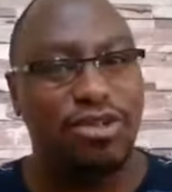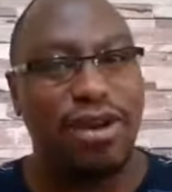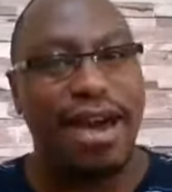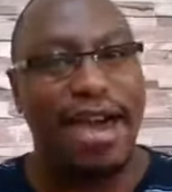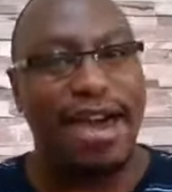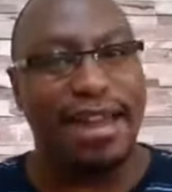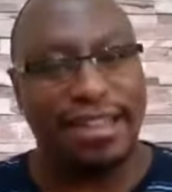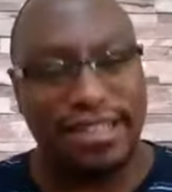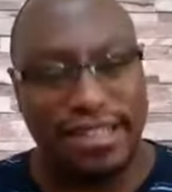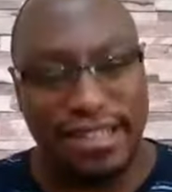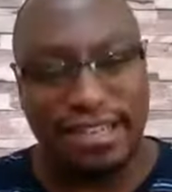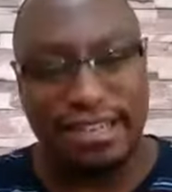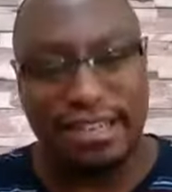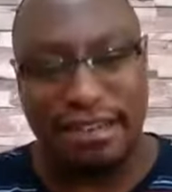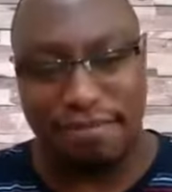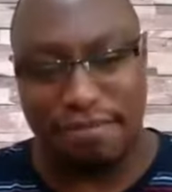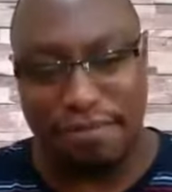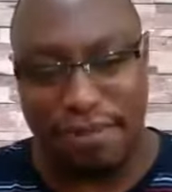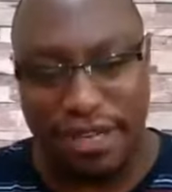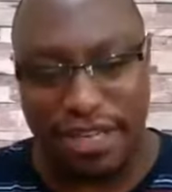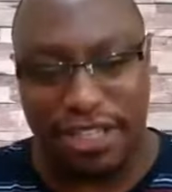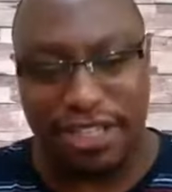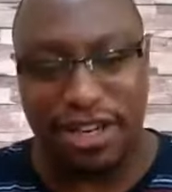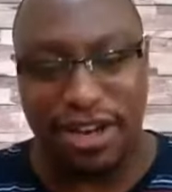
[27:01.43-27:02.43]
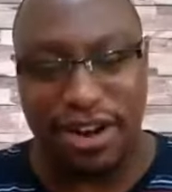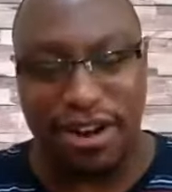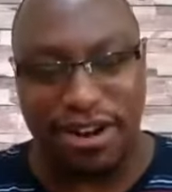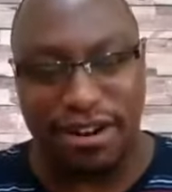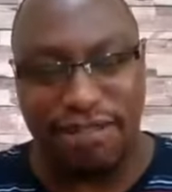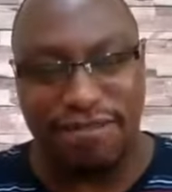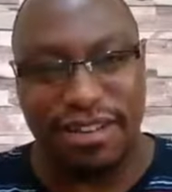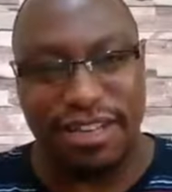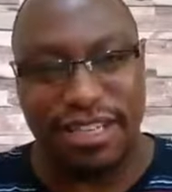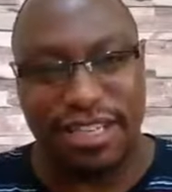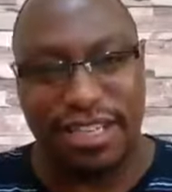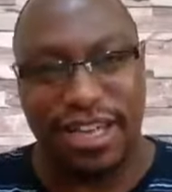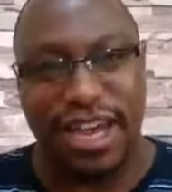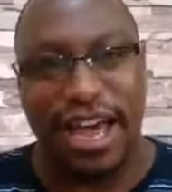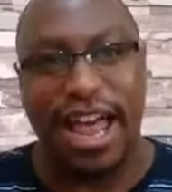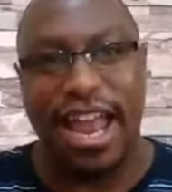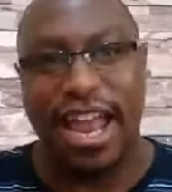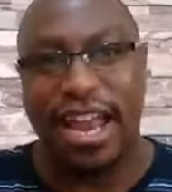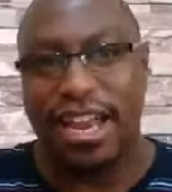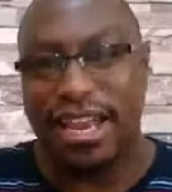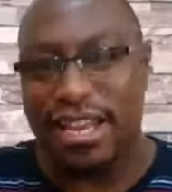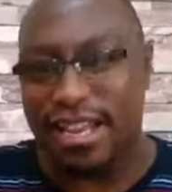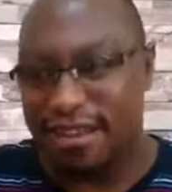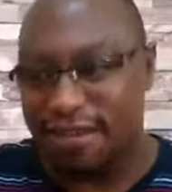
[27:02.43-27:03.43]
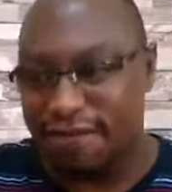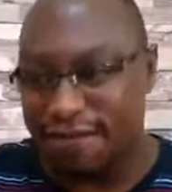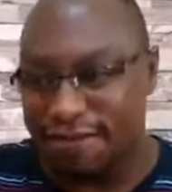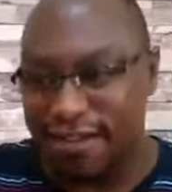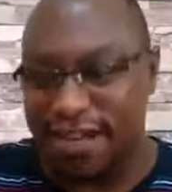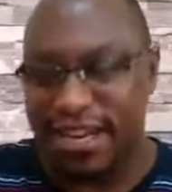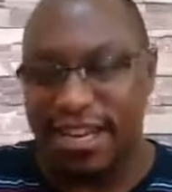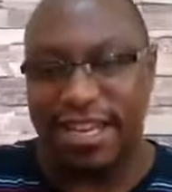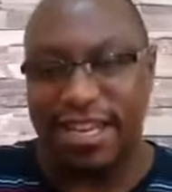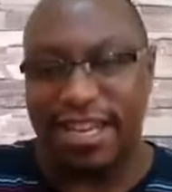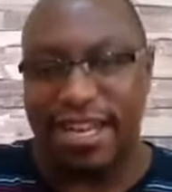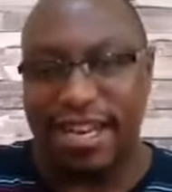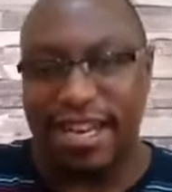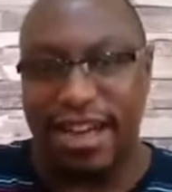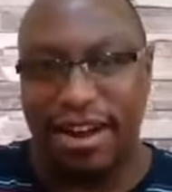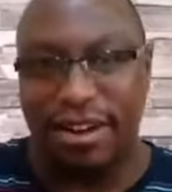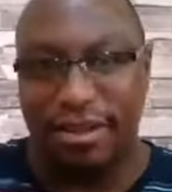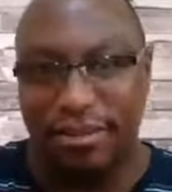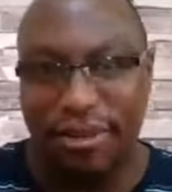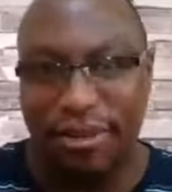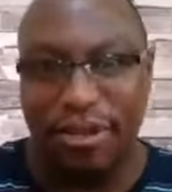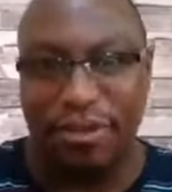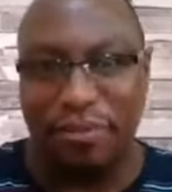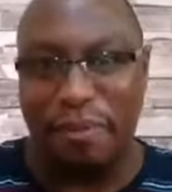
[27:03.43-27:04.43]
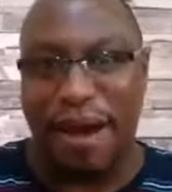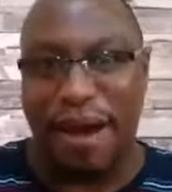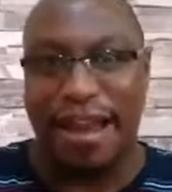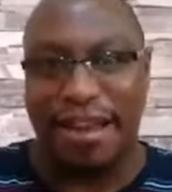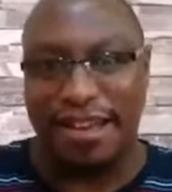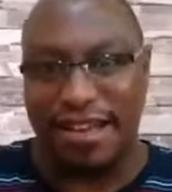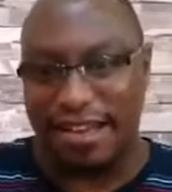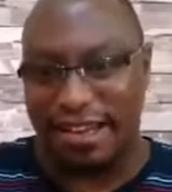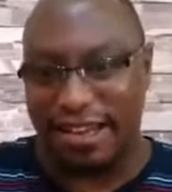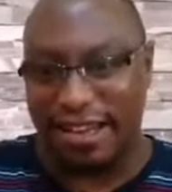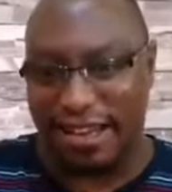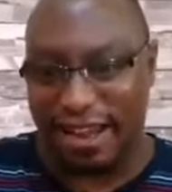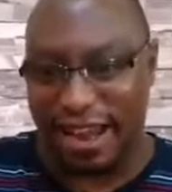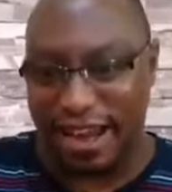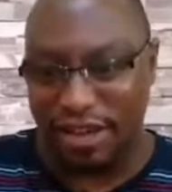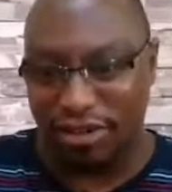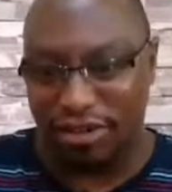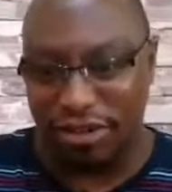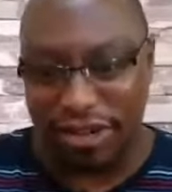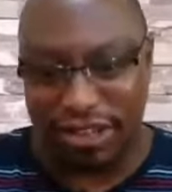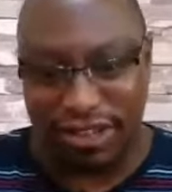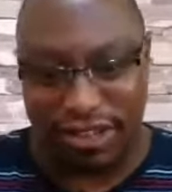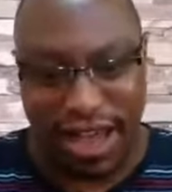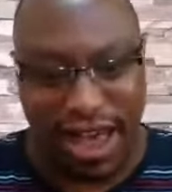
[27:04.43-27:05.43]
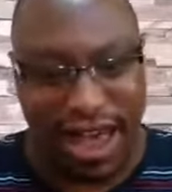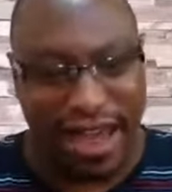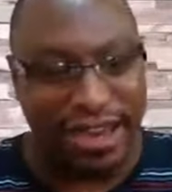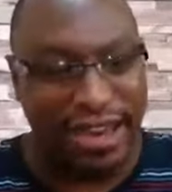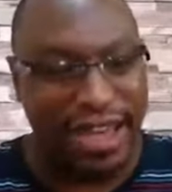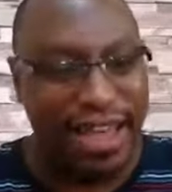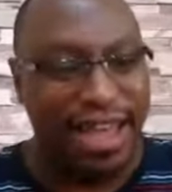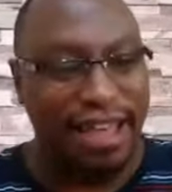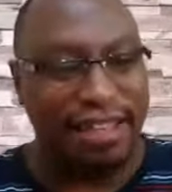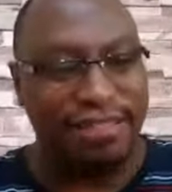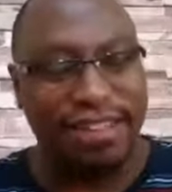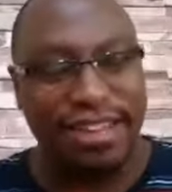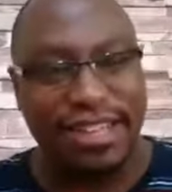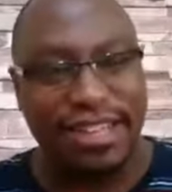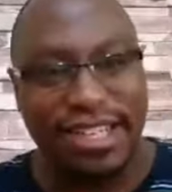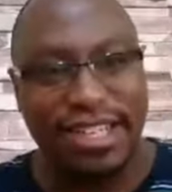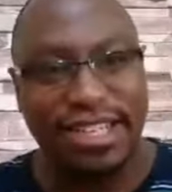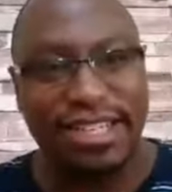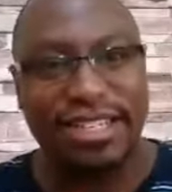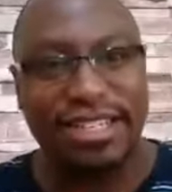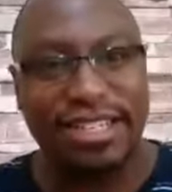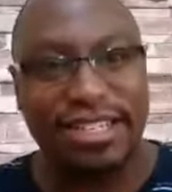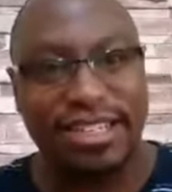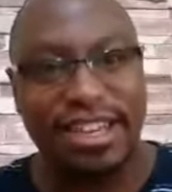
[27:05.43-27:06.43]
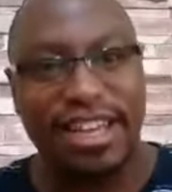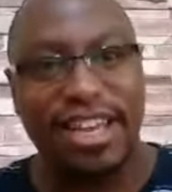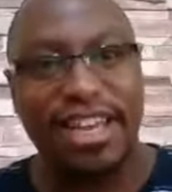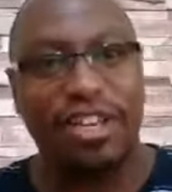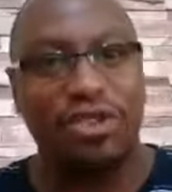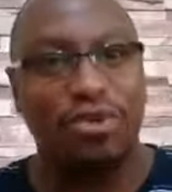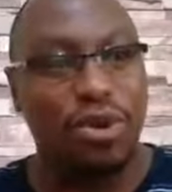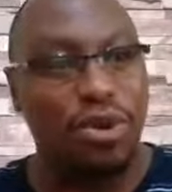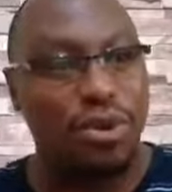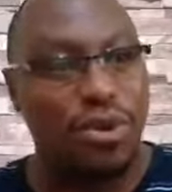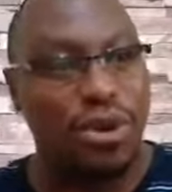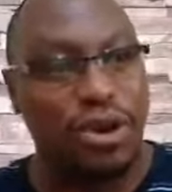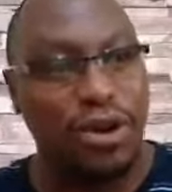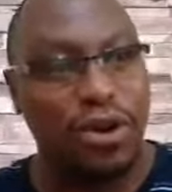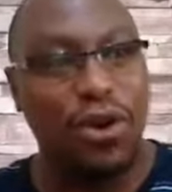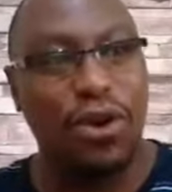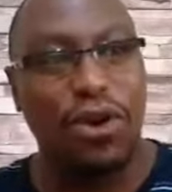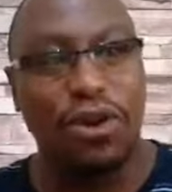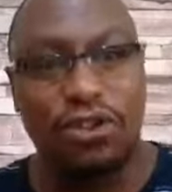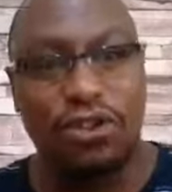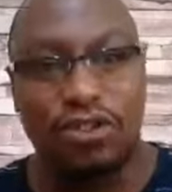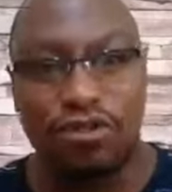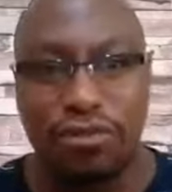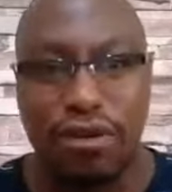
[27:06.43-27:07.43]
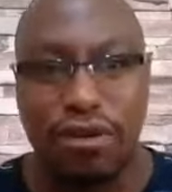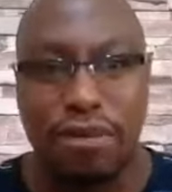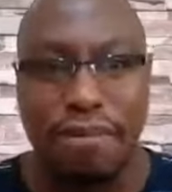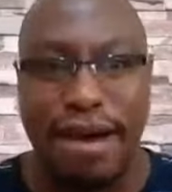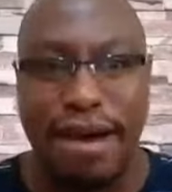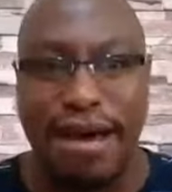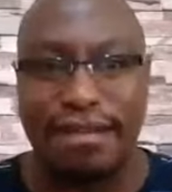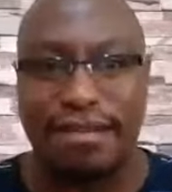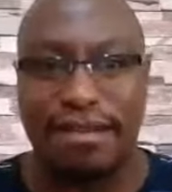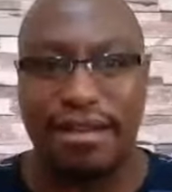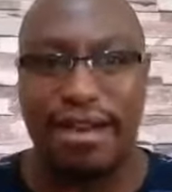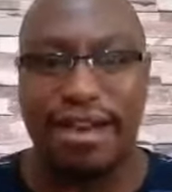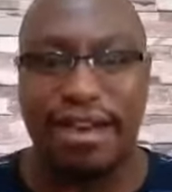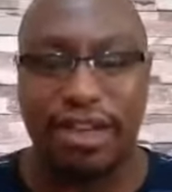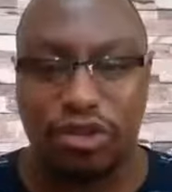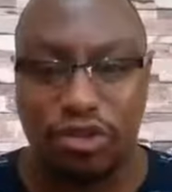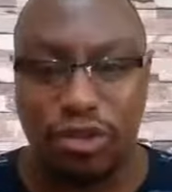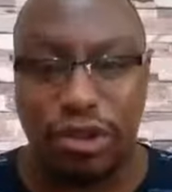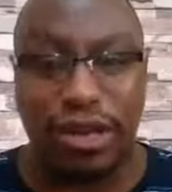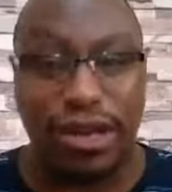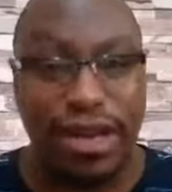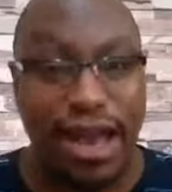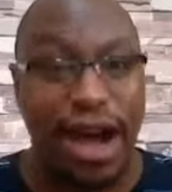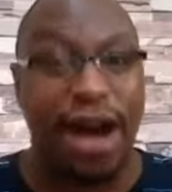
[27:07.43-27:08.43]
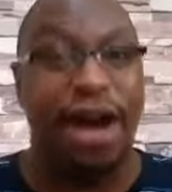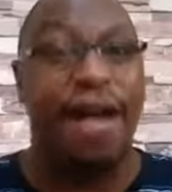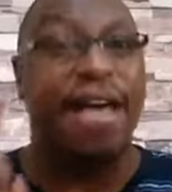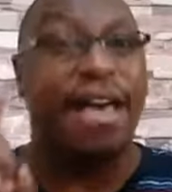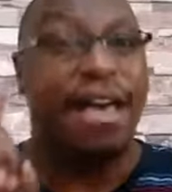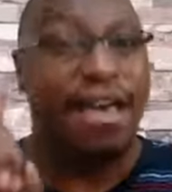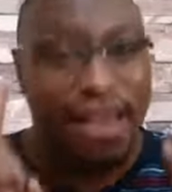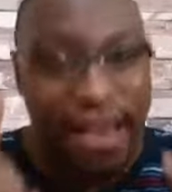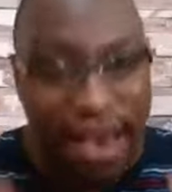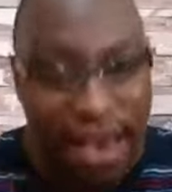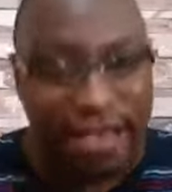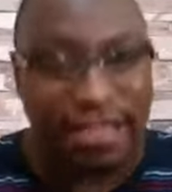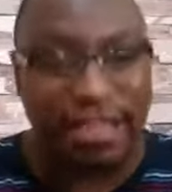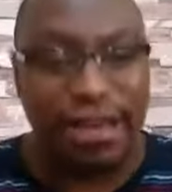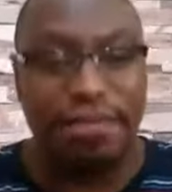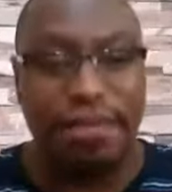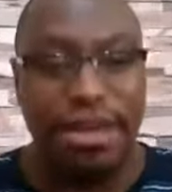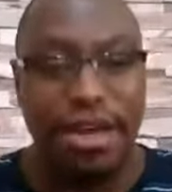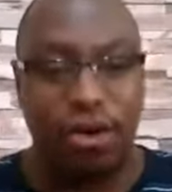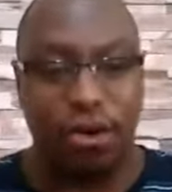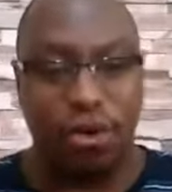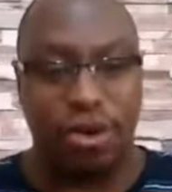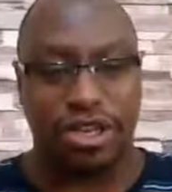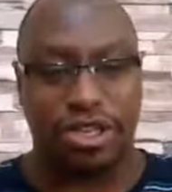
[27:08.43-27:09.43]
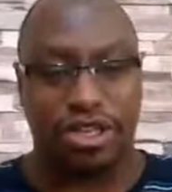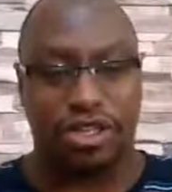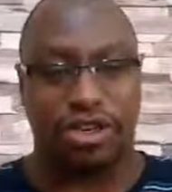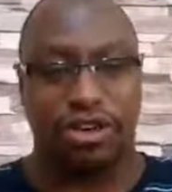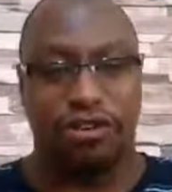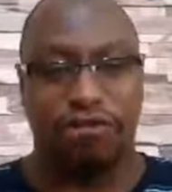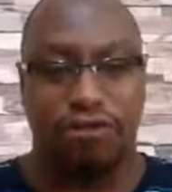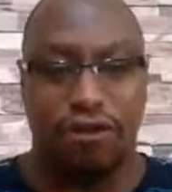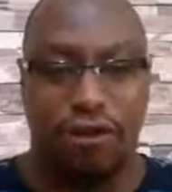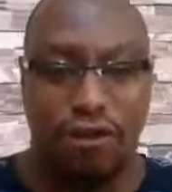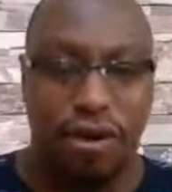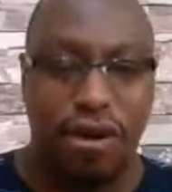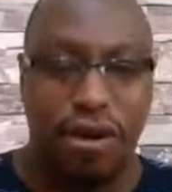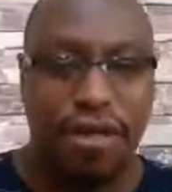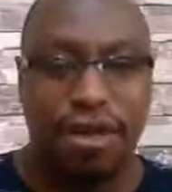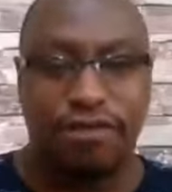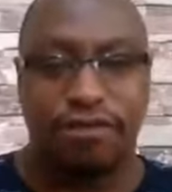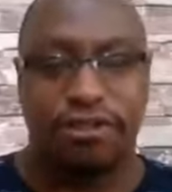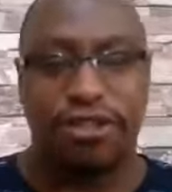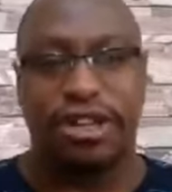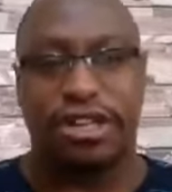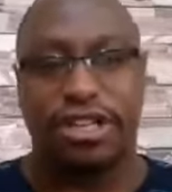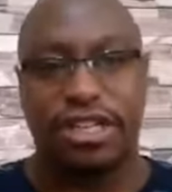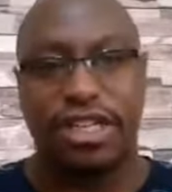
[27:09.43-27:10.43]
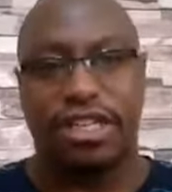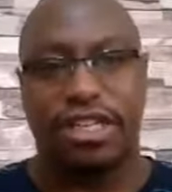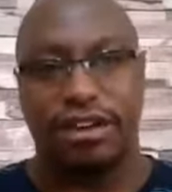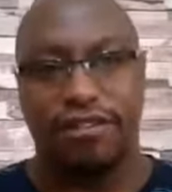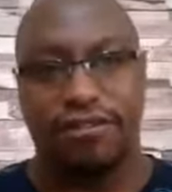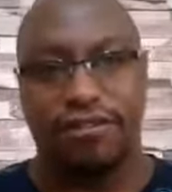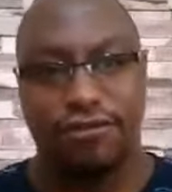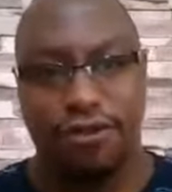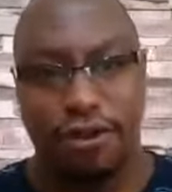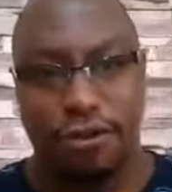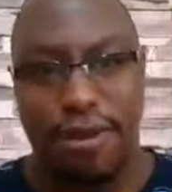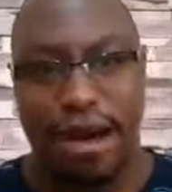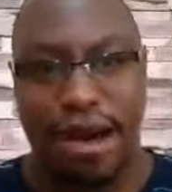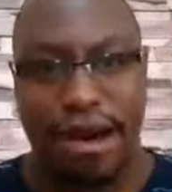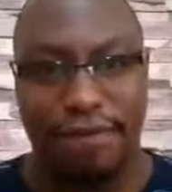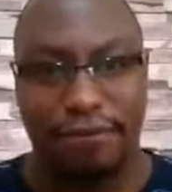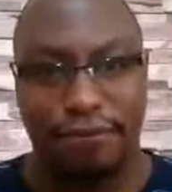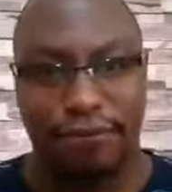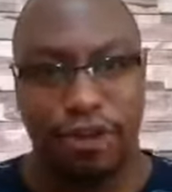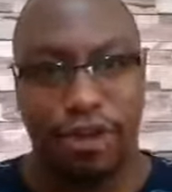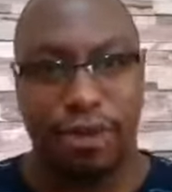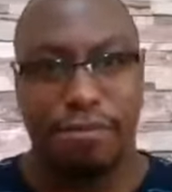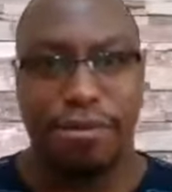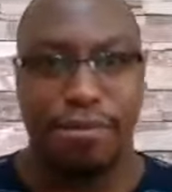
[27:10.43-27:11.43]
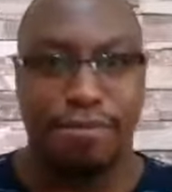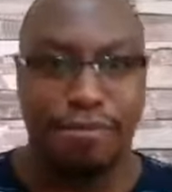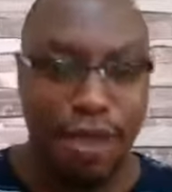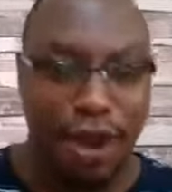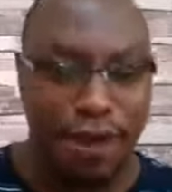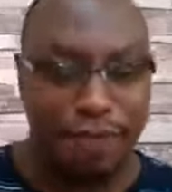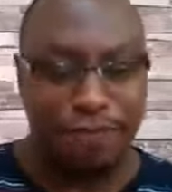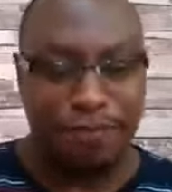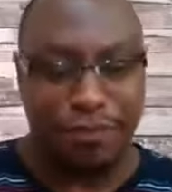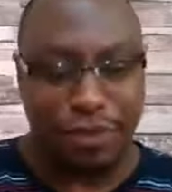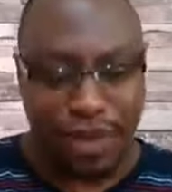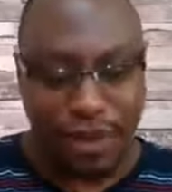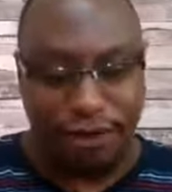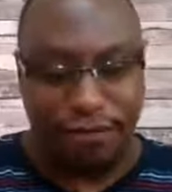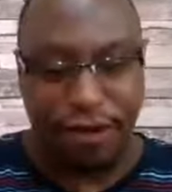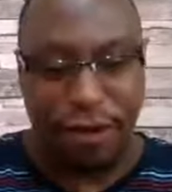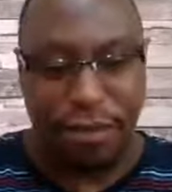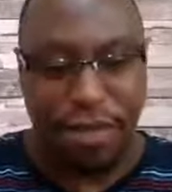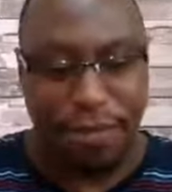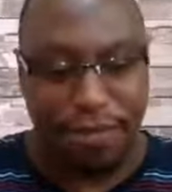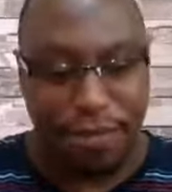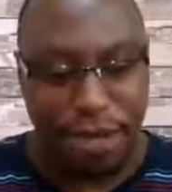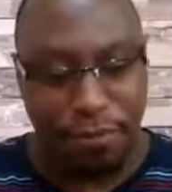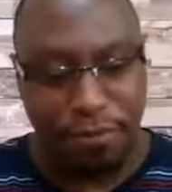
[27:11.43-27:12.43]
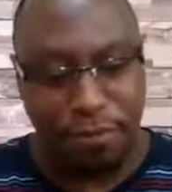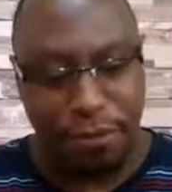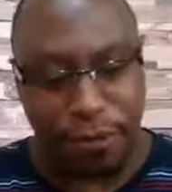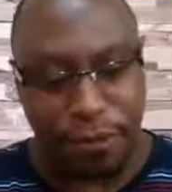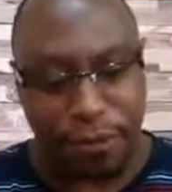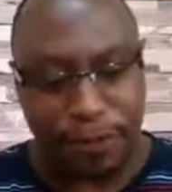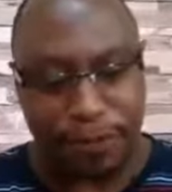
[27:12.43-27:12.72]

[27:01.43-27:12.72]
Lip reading: and see the picture of a child in the village, in a remote part in the countryside. The teacher says, "We will go to Mombasa next week." Now, here is a big question for the teacher, from the pupils.